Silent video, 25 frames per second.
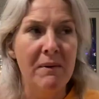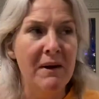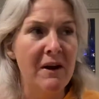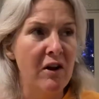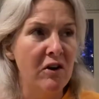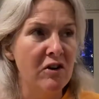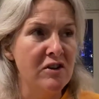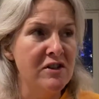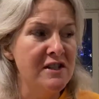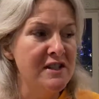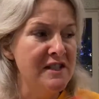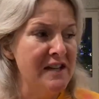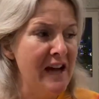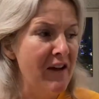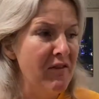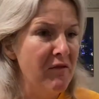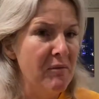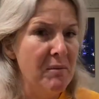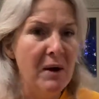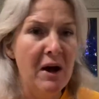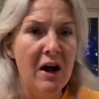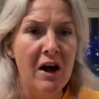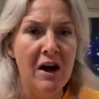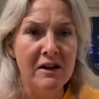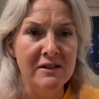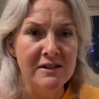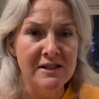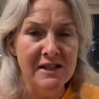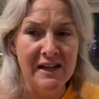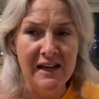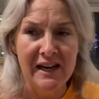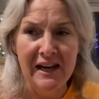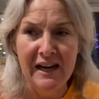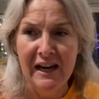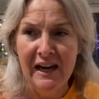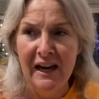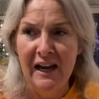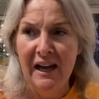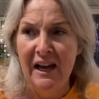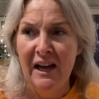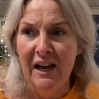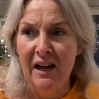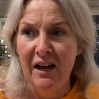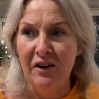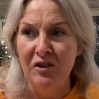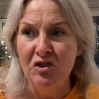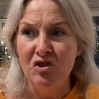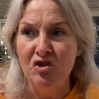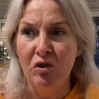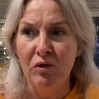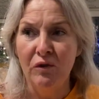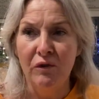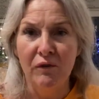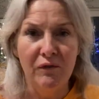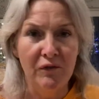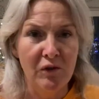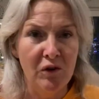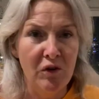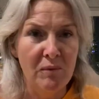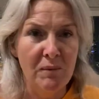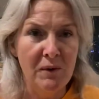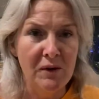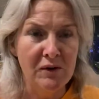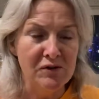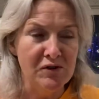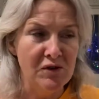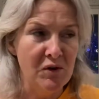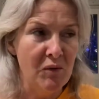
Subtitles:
on a staff party and drunk 4 bottles of